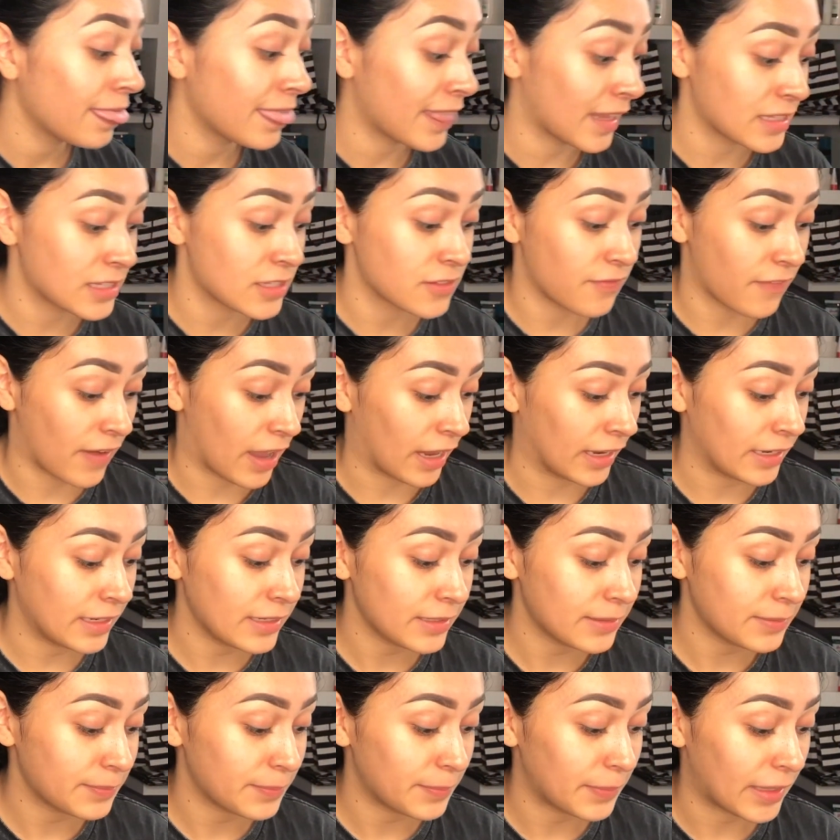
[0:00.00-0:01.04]
that's
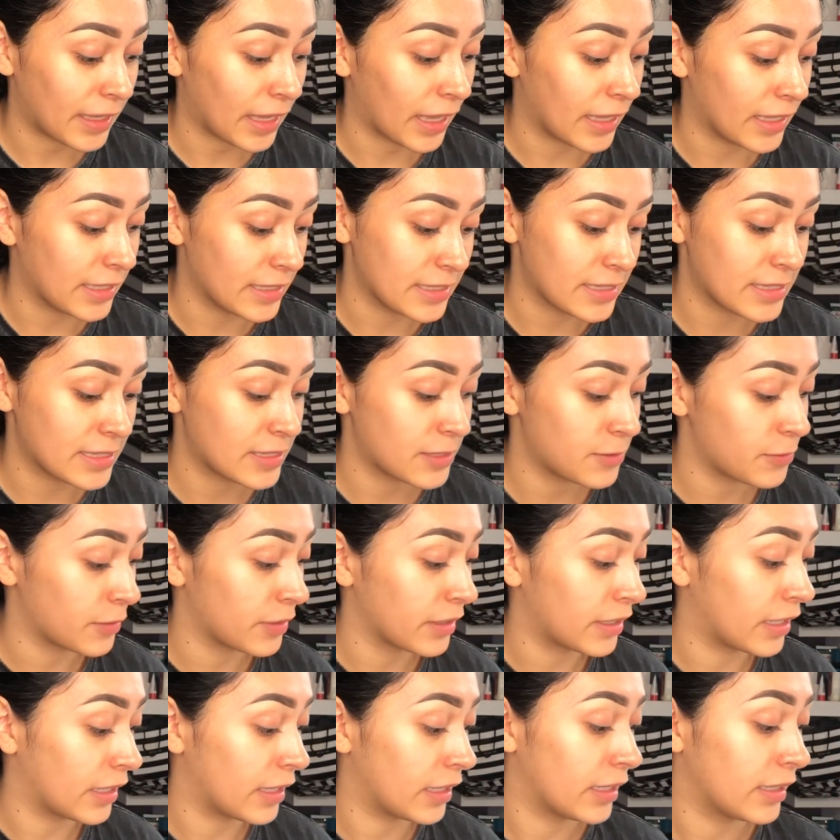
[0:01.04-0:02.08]
fine because
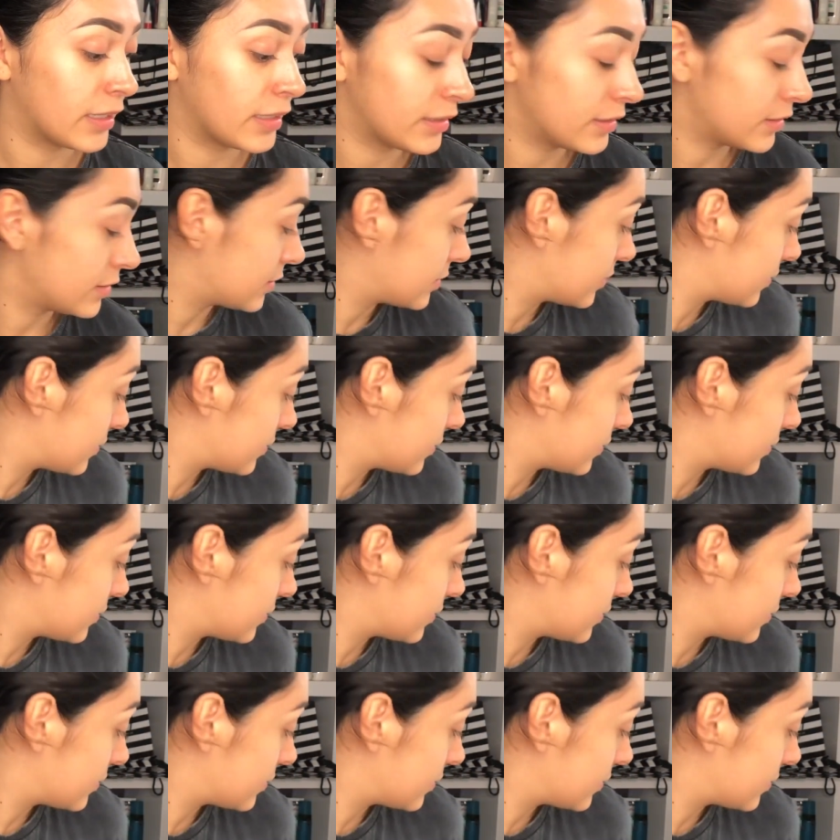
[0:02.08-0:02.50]
we're gonna